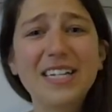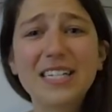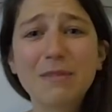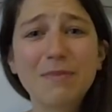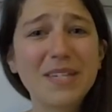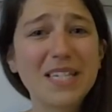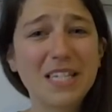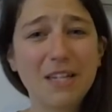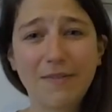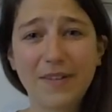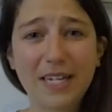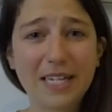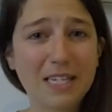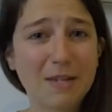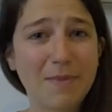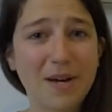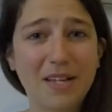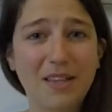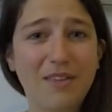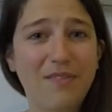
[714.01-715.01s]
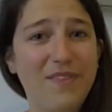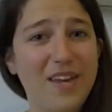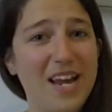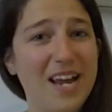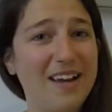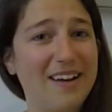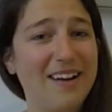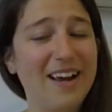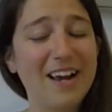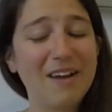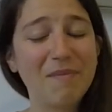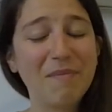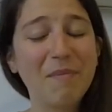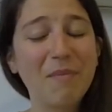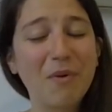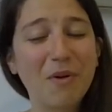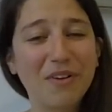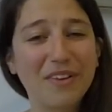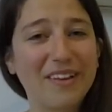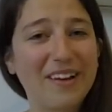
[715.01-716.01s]
or any specifics about the van, I
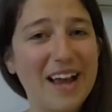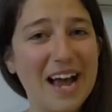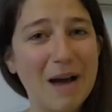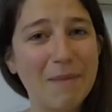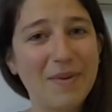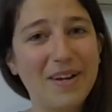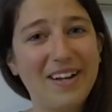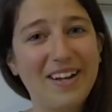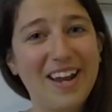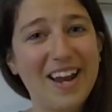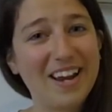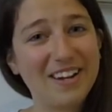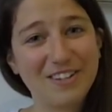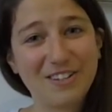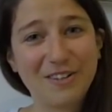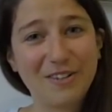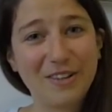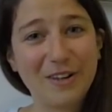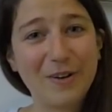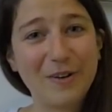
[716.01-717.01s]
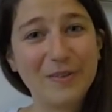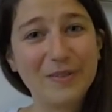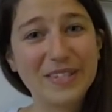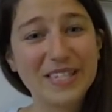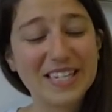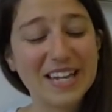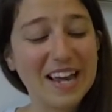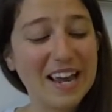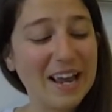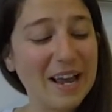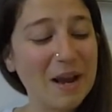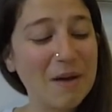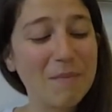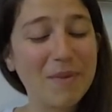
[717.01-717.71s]
am more than happy to answer those.